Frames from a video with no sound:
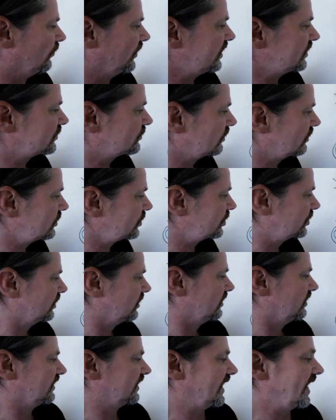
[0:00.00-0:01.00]
research,
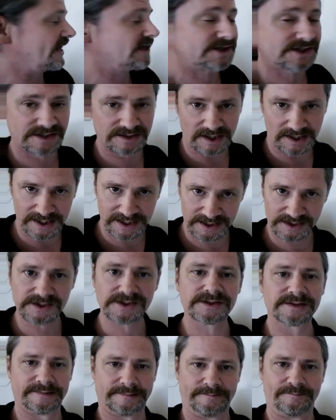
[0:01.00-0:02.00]
case
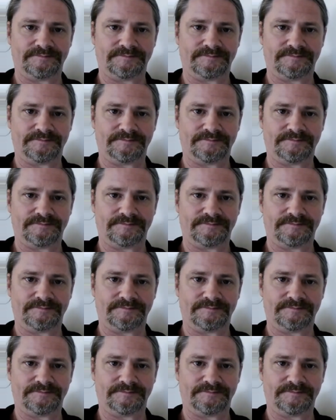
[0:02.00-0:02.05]
studies,